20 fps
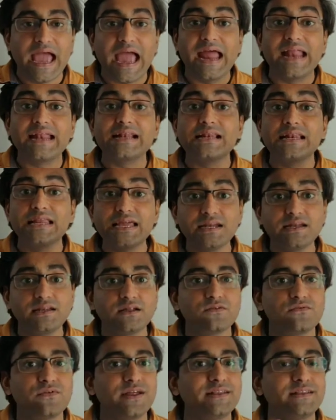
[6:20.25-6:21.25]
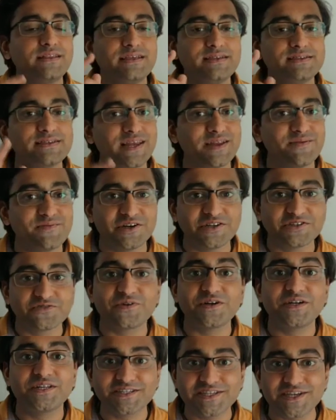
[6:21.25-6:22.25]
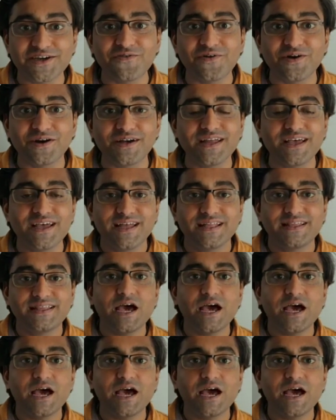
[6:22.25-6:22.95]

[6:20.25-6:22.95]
And later when these elements were discovered,